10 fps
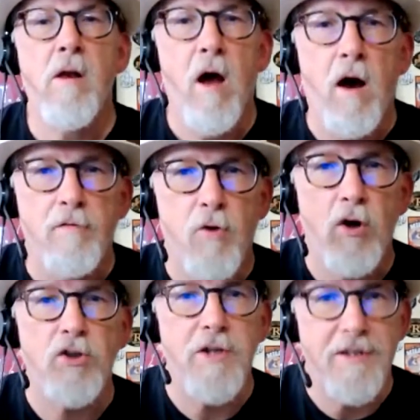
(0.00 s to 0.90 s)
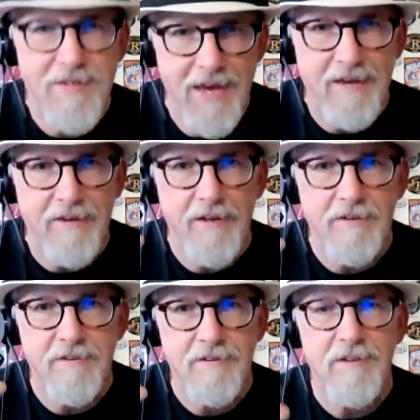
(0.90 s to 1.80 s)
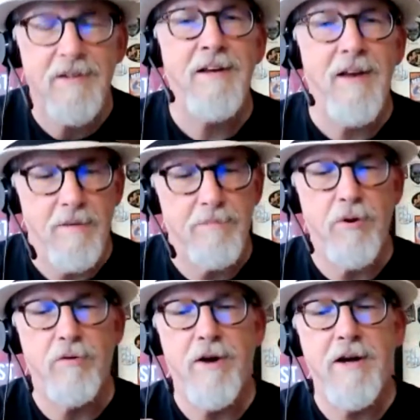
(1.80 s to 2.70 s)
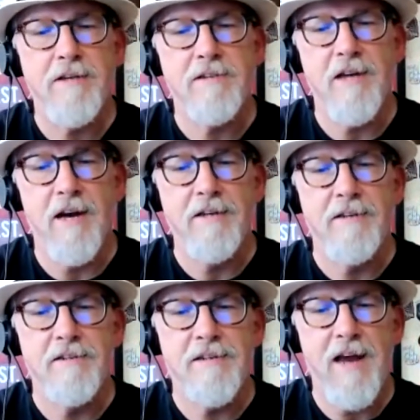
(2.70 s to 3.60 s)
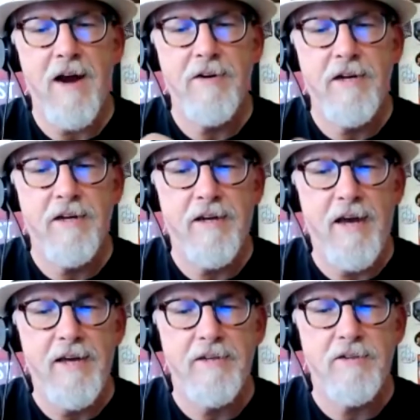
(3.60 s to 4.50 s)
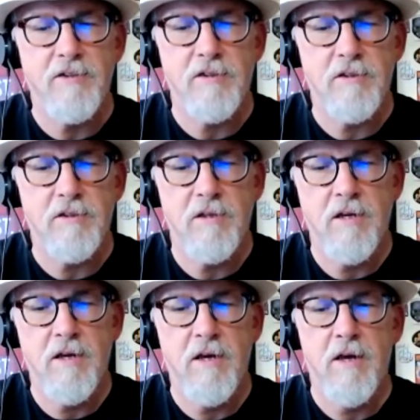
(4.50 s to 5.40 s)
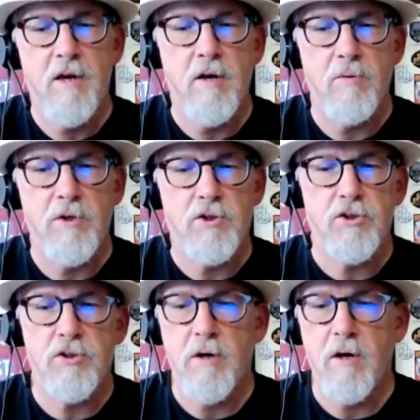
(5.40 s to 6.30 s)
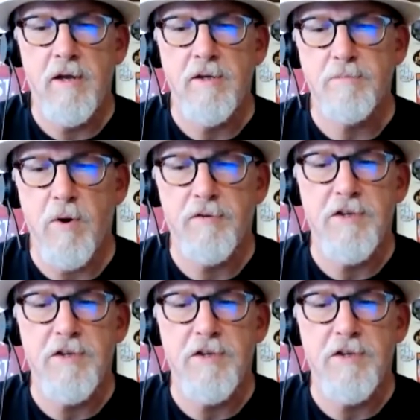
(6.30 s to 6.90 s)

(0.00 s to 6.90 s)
Of course, you could take this and put it right inside this carrying case, which is perfect.